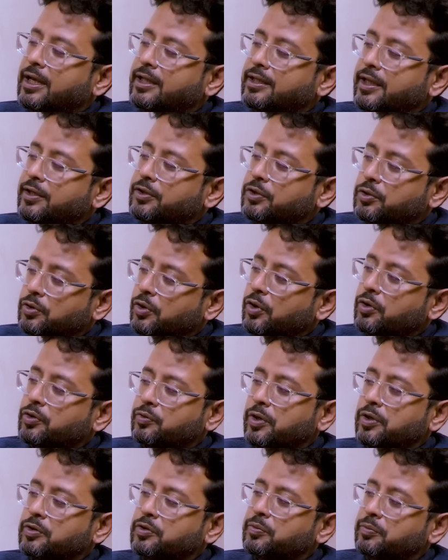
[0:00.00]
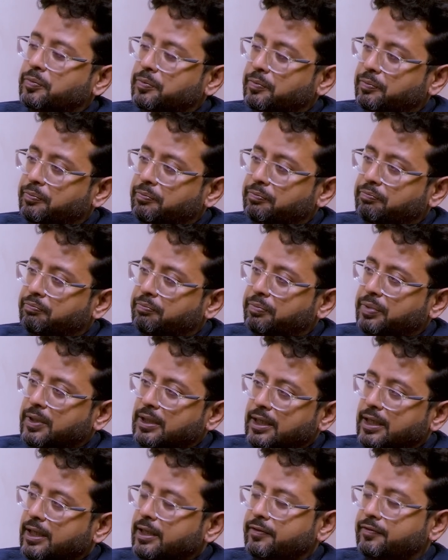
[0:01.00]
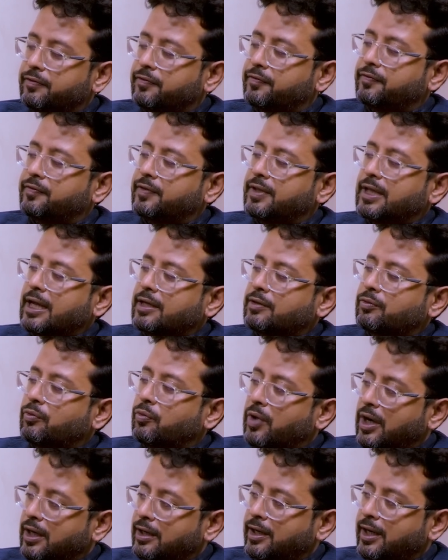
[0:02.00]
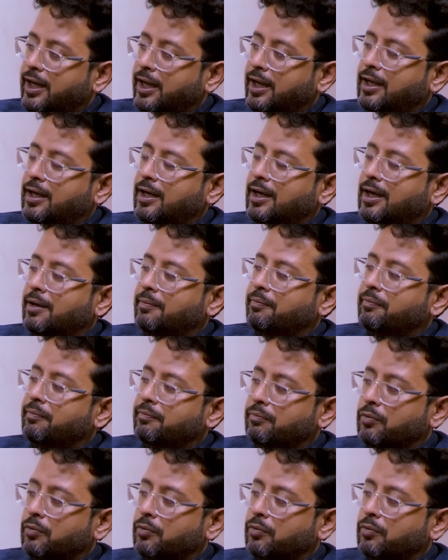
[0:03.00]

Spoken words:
They do not want to believe that one day a